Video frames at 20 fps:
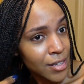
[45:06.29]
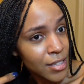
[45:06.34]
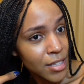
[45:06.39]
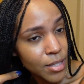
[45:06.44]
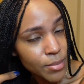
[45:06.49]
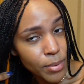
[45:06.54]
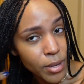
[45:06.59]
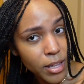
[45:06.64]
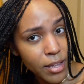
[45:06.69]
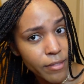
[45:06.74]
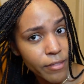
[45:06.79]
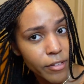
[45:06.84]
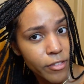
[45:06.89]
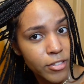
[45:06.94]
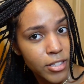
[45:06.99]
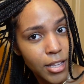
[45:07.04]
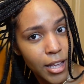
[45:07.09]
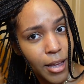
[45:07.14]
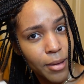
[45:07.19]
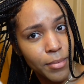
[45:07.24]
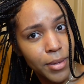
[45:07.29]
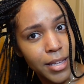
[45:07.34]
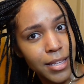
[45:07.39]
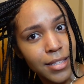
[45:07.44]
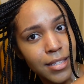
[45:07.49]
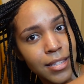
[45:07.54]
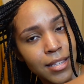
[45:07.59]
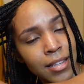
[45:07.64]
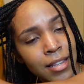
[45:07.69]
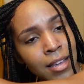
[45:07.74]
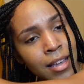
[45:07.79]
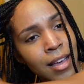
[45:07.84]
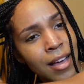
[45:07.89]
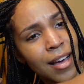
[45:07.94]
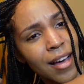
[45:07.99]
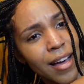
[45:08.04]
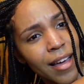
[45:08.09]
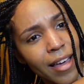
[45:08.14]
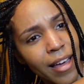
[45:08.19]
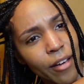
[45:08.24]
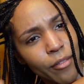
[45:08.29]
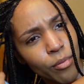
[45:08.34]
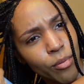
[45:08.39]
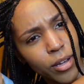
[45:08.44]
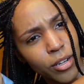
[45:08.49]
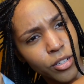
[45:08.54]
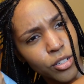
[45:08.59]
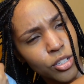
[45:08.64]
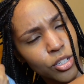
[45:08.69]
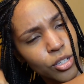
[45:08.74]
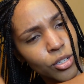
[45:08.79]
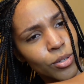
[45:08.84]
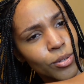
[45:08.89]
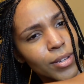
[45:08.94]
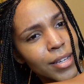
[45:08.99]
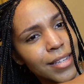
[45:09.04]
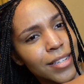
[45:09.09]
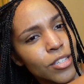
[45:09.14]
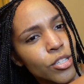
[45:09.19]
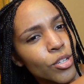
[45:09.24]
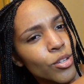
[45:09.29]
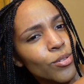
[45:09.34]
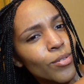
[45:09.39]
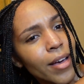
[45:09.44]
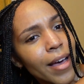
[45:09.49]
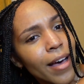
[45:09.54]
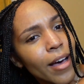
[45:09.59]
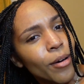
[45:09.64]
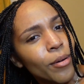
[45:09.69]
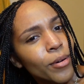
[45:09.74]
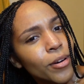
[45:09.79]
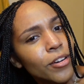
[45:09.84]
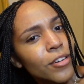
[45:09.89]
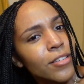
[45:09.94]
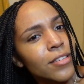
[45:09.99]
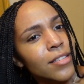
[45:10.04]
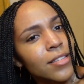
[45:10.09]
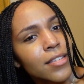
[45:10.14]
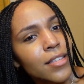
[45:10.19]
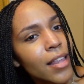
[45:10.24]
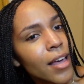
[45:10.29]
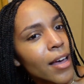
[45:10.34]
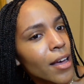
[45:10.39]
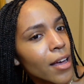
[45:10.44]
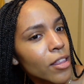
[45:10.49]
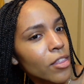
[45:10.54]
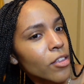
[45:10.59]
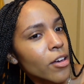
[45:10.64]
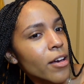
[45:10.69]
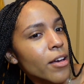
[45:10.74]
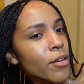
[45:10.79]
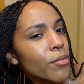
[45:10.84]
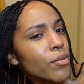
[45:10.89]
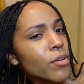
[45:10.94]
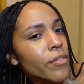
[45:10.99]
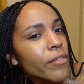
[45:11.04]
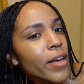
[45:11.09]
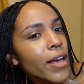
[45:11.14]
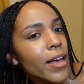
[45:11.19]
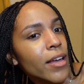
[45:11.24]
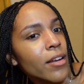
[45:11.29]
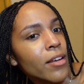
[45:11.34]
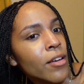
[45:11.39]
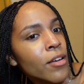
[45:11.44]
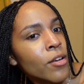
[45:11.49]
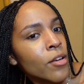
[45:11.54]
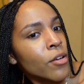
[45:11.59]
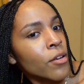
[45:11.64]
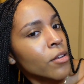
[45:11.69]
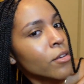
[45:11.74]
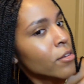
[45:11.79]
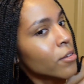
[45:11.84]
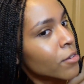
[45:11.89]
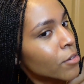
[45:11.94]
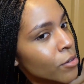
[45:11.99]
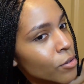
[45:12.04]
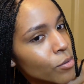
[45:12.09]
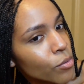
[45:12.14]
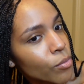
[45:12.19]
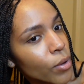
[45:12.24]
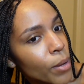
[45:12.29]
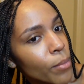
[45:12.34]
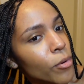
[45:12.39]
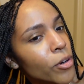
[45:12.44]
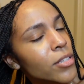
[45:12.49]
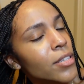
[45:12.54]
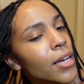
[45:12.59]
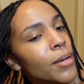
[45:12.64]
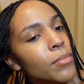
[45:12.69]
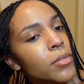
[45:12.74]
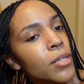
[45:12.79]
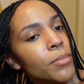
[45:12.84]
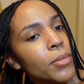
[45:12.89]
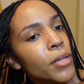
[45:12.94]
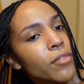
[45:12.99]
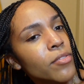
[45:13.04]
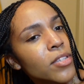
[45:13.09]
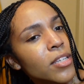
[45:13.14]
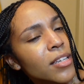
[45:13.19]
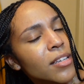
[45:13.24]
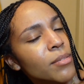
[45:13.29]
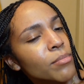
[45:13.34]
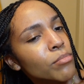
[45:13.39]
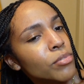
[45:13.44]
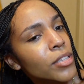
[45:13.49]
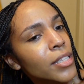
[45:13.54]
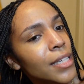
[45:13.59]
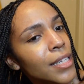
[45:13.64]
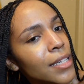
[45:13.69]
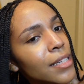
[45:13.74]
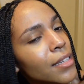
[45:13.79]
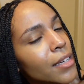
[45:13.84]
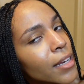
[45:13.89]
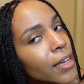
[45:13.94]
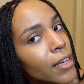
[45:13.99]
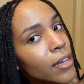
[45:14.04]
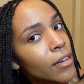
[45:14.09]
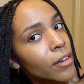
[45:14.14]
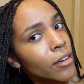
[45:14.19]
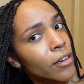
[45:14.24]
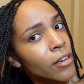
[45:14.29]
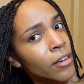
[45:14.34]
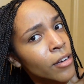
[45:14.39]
Speaking of assignments, I have one due in 2 hours that I thought I would have had way more time to be able to complete and